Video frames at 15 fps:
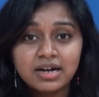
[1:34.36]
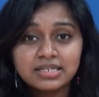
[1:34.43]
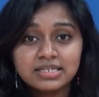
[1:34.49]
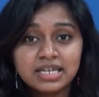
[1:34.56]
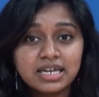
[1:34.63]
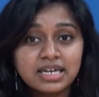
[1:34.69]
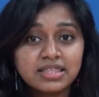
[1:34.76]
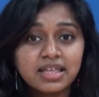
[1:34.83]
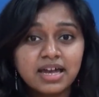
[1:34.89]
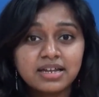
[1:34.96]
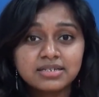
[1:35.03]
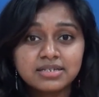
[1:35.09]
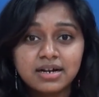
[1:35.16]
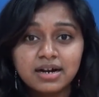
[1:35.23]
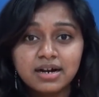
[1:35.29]
saying
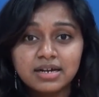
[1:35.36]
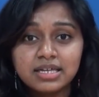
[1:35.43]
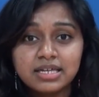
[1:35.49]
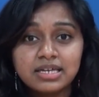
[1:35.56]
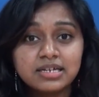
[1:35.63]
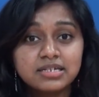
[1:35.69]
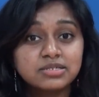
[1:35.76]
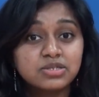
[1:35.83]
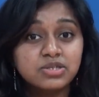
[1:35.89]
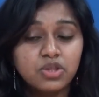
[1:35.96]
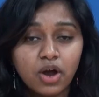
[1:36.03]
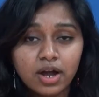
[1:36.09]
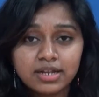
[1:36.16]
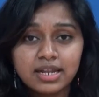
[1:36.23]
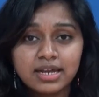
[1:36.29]
that he is
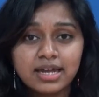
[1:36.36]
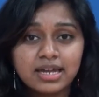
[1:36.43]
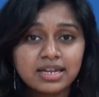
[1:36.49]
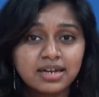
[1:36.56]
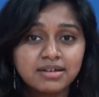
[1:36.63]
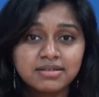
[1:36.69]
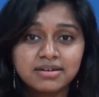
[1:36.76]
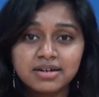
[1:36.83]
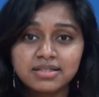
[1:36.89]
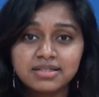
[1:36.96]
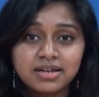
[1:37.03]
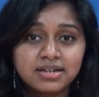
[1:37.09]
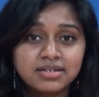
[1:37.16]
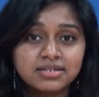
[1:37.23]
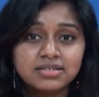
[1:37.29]
not like any other
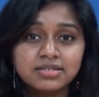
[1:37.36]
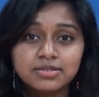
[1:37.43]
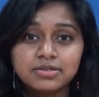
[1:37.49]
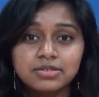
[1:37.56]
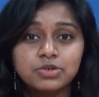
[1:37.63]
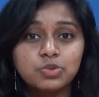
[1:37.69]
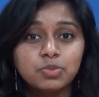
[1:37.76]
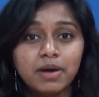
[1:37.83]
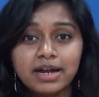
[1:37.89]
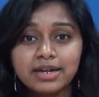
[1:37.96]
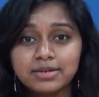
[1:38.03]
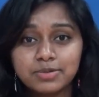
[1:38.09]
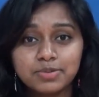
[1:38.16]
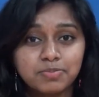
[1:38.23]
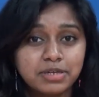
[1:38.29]
consultants. You
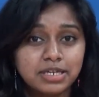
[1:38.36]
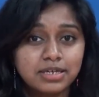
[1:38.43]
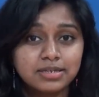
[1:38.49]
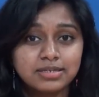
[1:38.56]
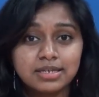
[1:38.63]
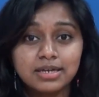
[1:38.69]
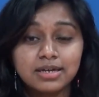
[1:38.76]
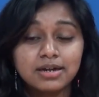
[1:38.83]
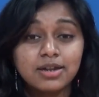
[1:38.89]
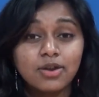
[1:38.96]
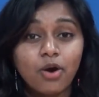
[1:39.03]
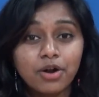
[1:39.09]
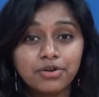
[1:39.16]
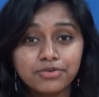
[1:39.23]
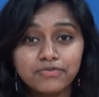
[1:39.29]
might be seeing a
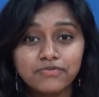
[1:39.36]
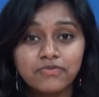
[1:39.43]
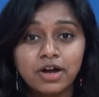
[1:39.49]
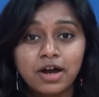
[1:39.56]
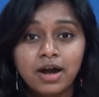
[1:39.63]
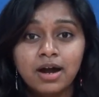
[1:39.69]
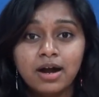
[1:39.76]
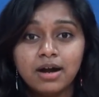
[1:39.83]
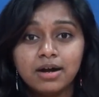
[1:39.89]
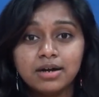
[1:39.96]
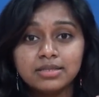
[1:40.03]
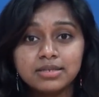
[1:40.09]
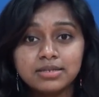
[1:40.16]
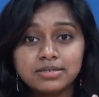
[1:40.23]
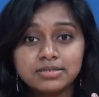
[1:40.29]
lot of
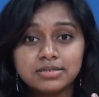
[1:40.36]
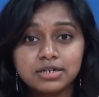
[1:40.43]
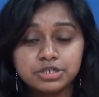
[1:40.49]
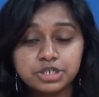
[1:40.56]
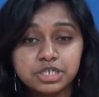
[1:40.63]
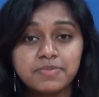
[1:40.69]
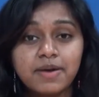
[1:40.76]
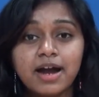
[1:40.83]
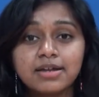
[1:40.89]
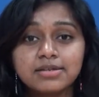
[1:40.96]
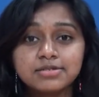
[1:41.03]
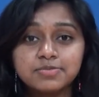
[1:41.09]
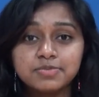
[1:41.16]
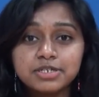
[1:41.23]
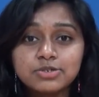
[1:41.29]
this GMAT
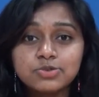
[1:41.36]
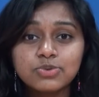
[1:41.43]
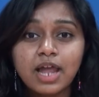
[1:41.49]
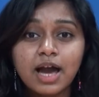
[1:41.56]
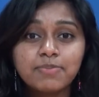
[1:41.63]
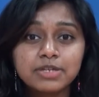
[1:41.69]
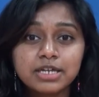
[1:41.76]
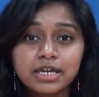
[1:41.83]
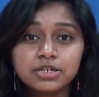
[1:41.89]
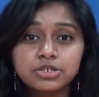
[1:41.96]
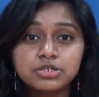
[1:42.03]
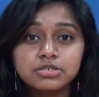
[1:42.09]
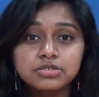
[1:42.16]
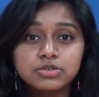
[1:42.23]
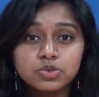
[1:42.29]
and B-school
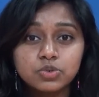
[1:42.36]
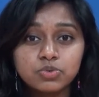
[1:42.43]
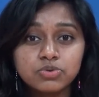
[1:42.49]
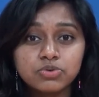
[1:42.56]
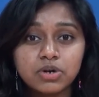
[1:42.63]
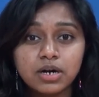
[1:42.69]
application school